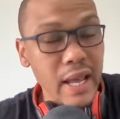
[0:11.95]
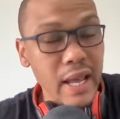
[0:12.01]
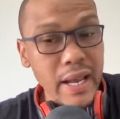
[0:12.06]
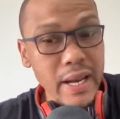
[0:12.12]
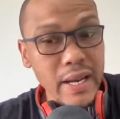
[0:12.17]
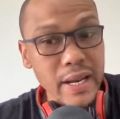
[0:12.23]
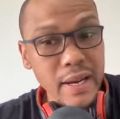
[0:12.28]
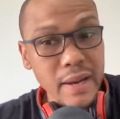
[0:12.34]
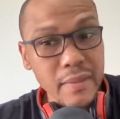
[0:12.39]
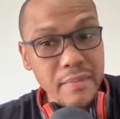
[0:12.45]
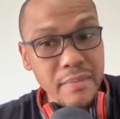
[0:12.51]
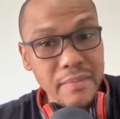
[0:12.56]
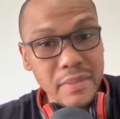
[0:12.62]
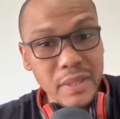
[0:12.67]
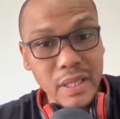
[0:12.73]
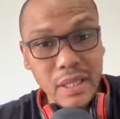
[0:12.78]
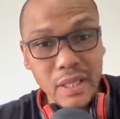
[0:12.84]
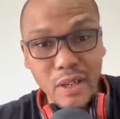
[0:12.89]

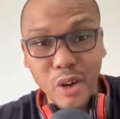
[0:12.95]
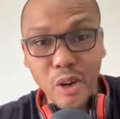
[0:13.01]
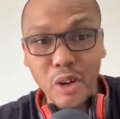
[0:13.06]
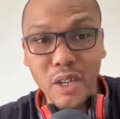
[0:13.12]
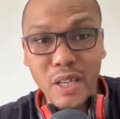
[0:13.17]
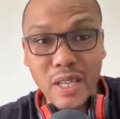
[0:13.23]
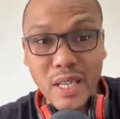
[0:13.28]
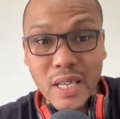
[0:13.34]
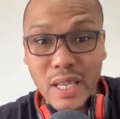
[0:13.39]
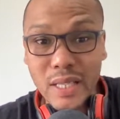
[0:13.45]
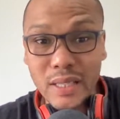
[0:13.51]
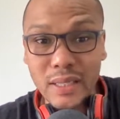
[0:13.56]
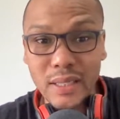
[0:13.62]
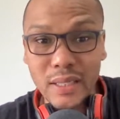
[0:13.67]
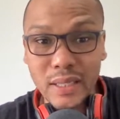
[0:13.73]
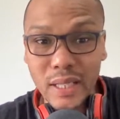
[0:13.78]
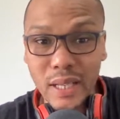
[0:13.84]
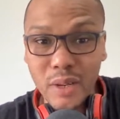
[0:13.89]
And look,
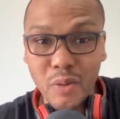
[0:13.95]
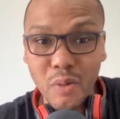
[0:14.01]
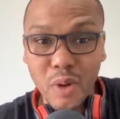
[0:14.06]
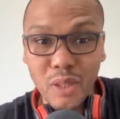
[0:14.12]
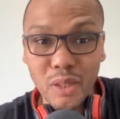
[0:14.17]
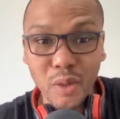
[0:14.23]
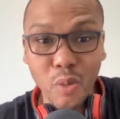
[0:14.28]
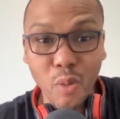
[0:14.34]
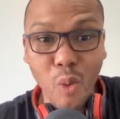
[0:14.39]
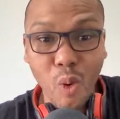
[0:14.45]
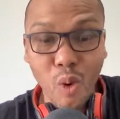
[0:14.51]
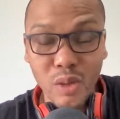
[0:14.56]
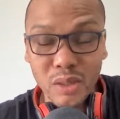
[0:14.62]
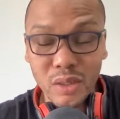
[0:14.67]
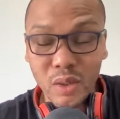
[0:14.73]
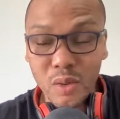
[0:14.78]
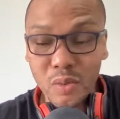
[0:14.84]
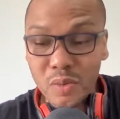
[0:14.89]
yesterday was a
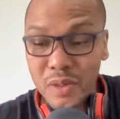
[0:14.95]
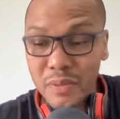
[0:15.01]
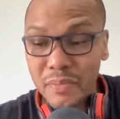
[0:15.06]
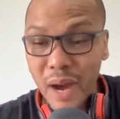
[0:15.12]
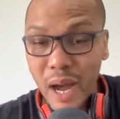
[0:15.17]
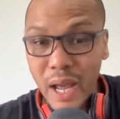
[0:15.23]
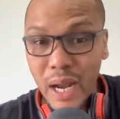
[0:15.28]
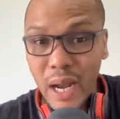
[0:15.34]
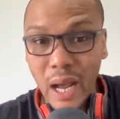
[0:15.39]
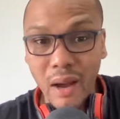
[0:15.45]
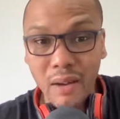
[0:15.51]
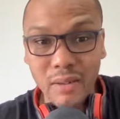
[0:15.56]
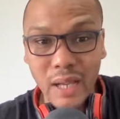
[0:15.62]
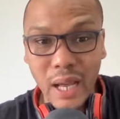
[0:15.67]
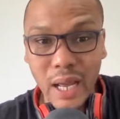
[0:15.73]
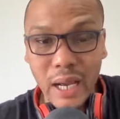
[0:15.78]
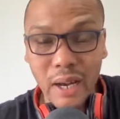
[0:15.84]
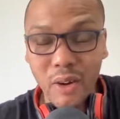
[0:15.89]
war zone with my
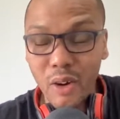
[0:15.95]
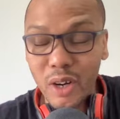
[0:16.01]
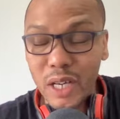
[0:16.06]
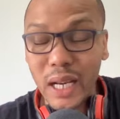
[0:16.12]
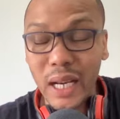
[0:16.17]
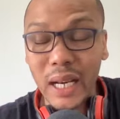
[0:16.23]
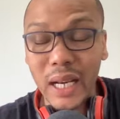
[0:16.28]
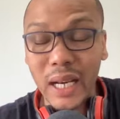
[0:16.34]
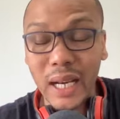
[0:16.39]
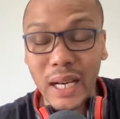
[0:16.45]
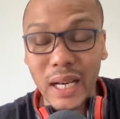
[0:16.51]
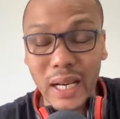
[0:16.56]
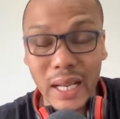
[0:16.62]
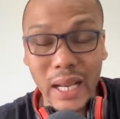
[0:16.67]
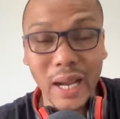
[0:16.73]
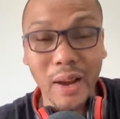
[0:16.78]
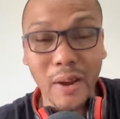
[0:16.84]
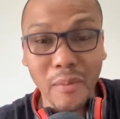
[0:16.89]
account. I got
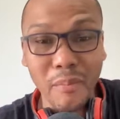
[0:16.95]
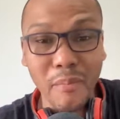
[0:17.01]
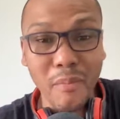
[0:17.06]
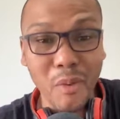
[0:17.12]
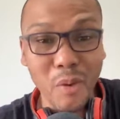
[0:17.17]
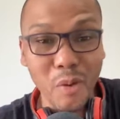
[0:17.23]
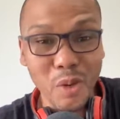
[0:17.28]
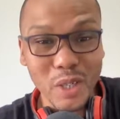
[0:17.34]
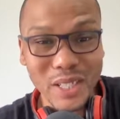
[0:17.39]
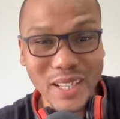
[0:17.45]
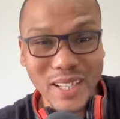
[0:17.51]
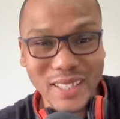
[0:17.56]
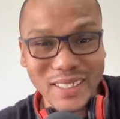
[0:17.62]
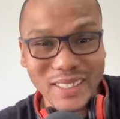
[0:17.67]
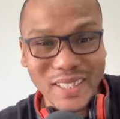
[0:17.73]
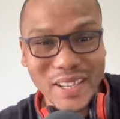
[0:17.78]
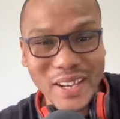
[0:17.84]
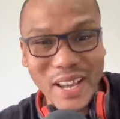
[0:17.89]
lekker moord
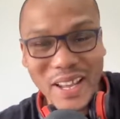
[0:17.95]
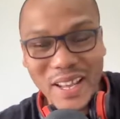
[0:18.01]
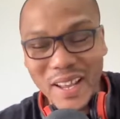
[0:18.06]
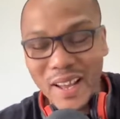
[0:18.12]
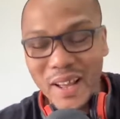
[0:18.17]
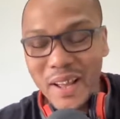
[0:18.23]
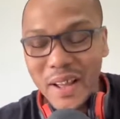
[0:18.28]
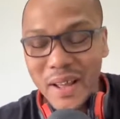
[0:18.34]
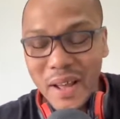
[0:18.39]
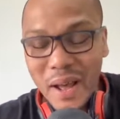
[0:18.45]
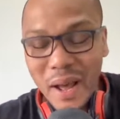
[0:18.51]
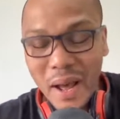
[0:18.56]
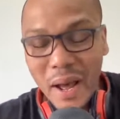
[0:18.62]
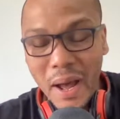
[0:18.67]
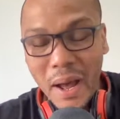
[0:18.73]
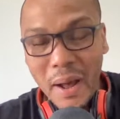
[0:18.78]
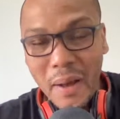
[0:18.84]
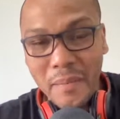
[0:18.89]
yesterday.
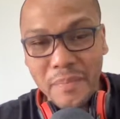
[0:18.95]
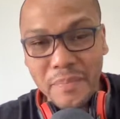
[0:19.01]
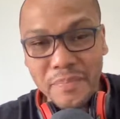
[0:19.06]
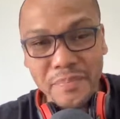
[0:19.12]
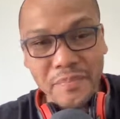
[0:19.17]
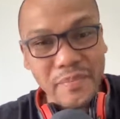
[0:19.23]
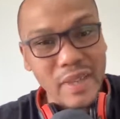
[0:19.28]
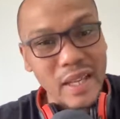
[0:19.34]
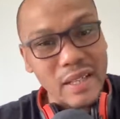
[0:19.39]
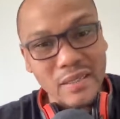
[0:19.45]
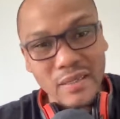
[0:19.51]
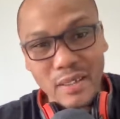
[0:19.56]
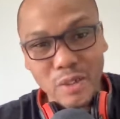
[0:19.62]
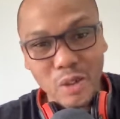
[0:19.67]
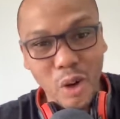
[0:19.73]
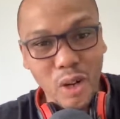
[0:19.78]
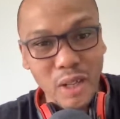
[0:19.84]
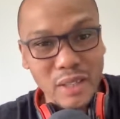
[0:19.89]

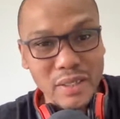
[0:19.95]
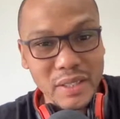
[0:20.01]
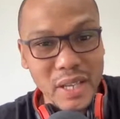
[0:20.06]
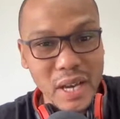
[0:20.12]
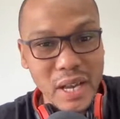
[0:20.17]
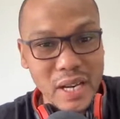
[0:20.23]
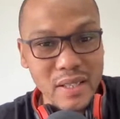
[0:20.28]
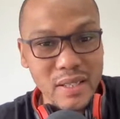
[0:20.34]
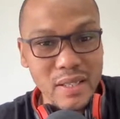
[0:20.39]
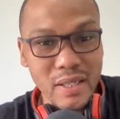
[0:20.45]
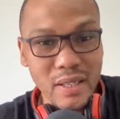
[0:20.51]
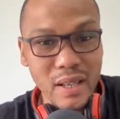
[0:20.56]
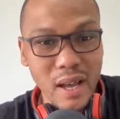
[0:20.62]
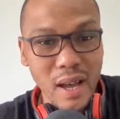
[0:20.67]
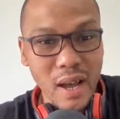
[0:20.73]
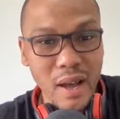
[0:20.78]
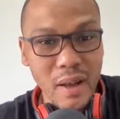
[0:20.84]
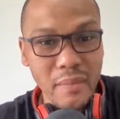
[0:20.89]
The dollar turned
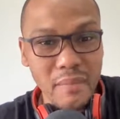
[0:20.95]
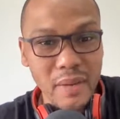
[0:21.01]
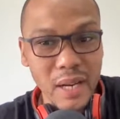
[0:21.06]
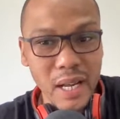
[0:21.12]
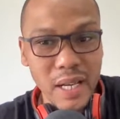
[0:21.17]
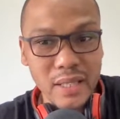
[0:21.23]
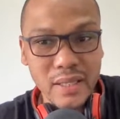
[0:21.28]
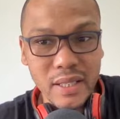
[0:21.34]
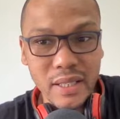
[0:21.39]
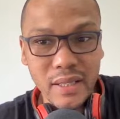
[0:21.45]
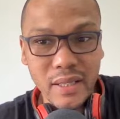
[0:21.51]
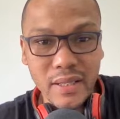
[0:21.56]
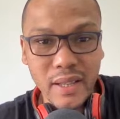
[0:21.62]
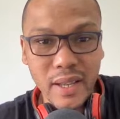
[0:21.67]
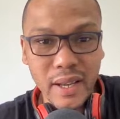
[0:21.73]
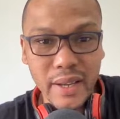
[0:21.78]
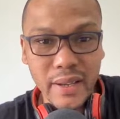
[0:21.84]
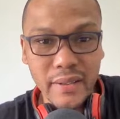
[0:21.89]
later in
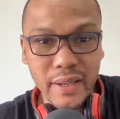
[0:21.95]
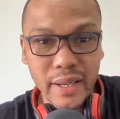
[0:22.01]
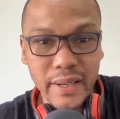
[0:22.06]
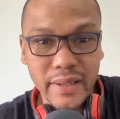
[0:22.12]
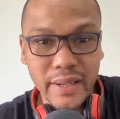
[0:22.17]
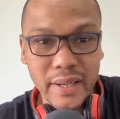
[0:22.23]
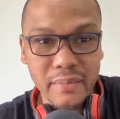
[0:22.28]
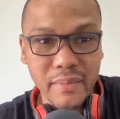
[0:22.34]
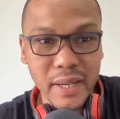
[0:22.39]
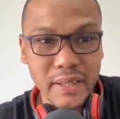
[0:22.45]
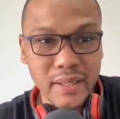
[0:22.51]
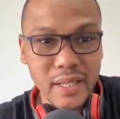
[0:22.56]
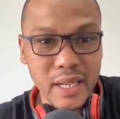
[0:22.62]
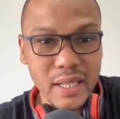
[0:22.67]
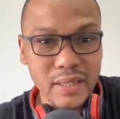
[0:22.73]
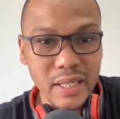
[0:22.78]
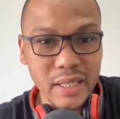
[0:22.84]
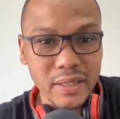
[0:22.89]
the day, and then my
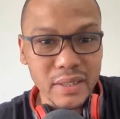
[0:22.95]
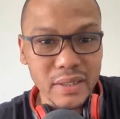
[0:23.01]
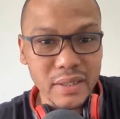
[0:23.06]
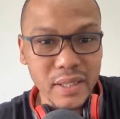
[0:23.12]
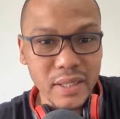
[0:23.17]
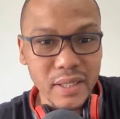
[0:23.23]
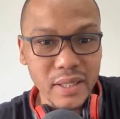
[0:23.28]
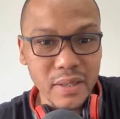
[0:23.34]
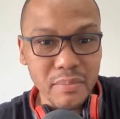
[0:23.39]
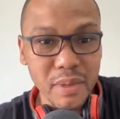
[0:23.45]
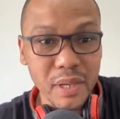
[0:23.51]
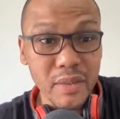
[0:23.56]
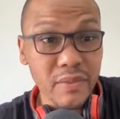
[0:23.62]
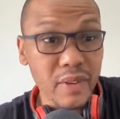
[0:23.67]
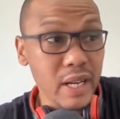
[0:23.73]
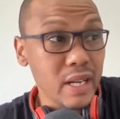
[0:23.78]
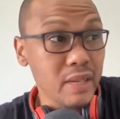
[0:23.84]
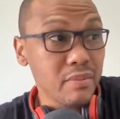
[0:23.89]
trades actually turned in a
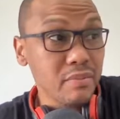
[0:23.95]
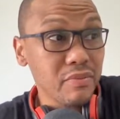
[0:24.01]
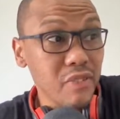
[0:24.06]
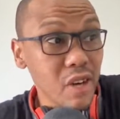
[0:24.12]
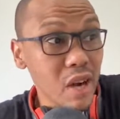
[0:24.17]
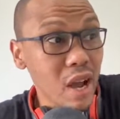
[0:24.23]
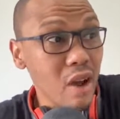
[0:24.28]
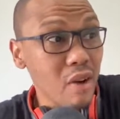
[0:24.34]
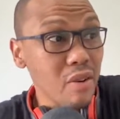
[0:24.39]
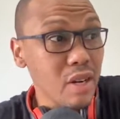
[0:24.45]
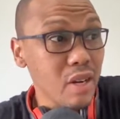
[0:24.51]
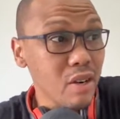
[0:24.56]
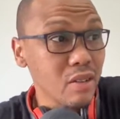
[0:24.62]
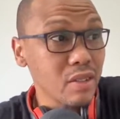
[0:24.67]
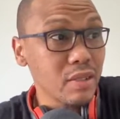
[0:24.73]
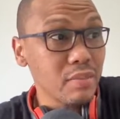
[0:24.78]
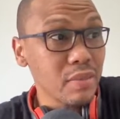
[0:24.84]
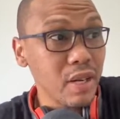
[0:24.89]
bit of red. For now, it
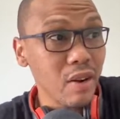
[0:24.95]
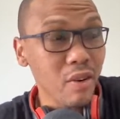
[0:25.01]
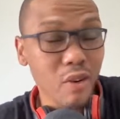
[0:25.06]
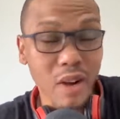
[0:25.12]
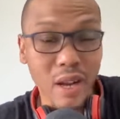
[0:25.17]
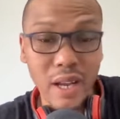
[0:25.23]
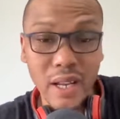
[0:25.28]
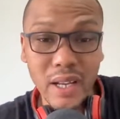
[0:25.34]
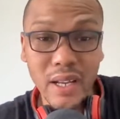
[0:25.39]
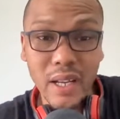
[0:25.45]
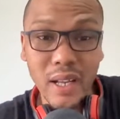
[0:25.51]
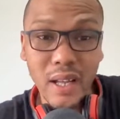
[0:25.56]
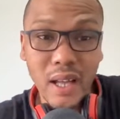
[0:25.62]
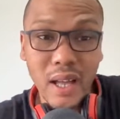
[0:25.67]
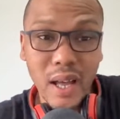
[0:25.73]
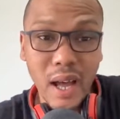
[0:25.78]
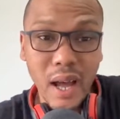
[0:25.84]
looks a bit okay.